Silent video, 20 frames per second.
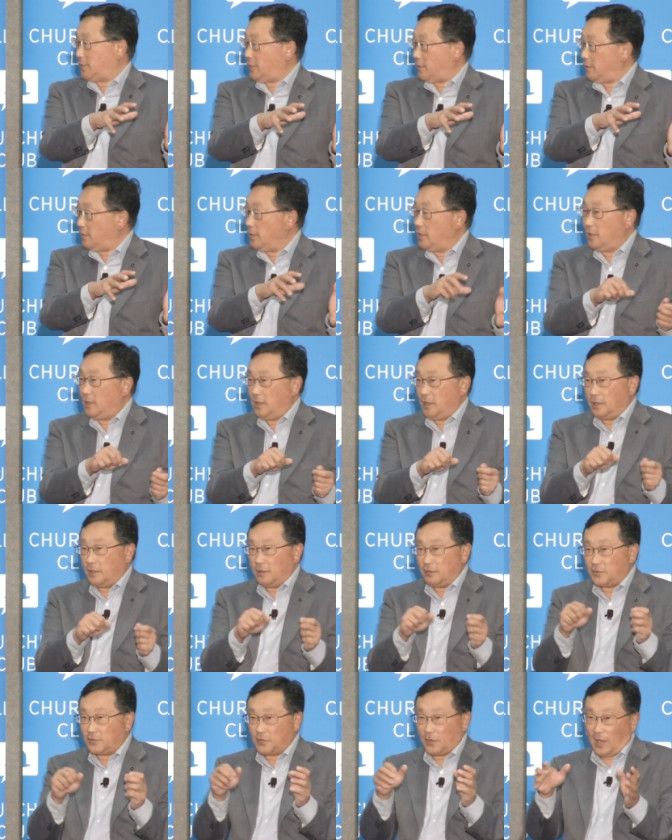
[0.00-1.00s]
there.
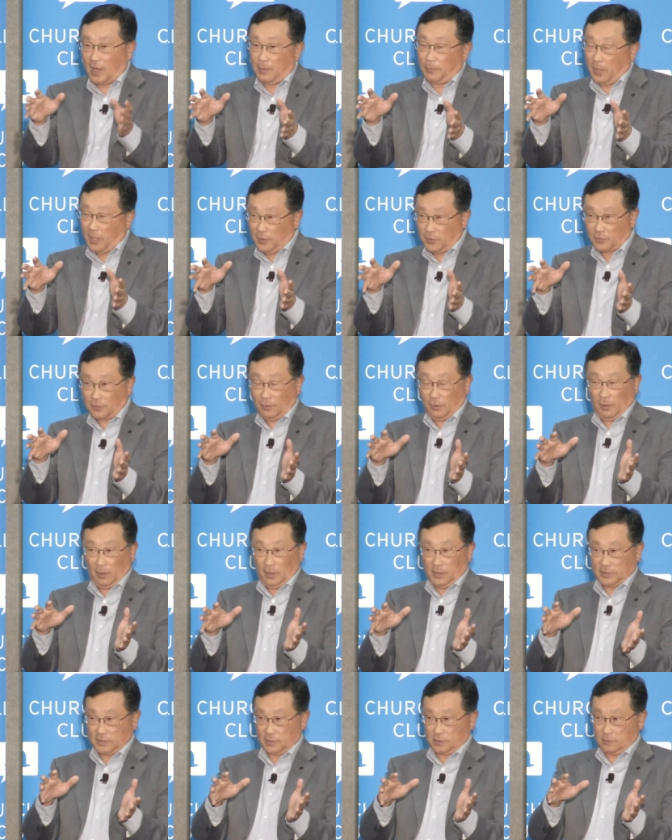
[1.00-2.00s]
Sybase
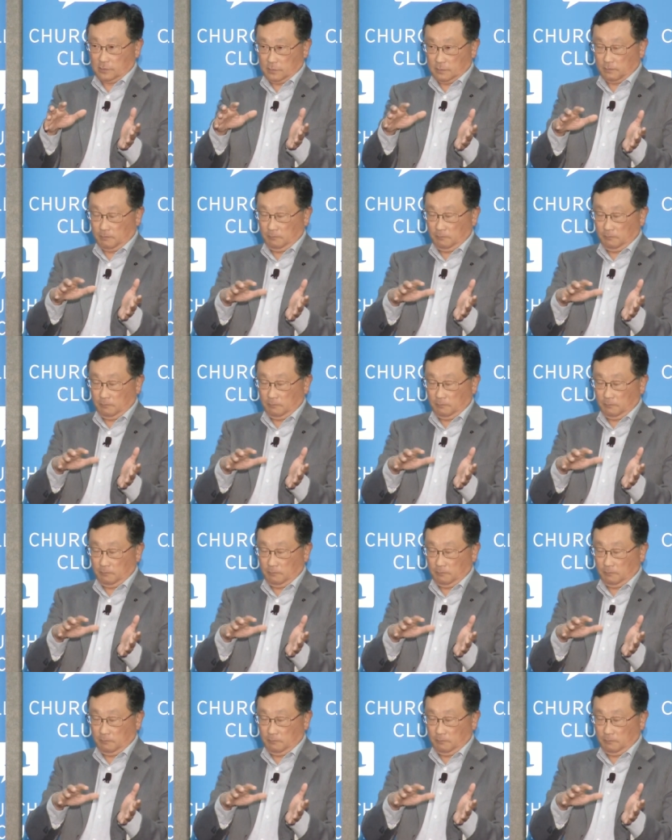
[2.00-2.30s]
lost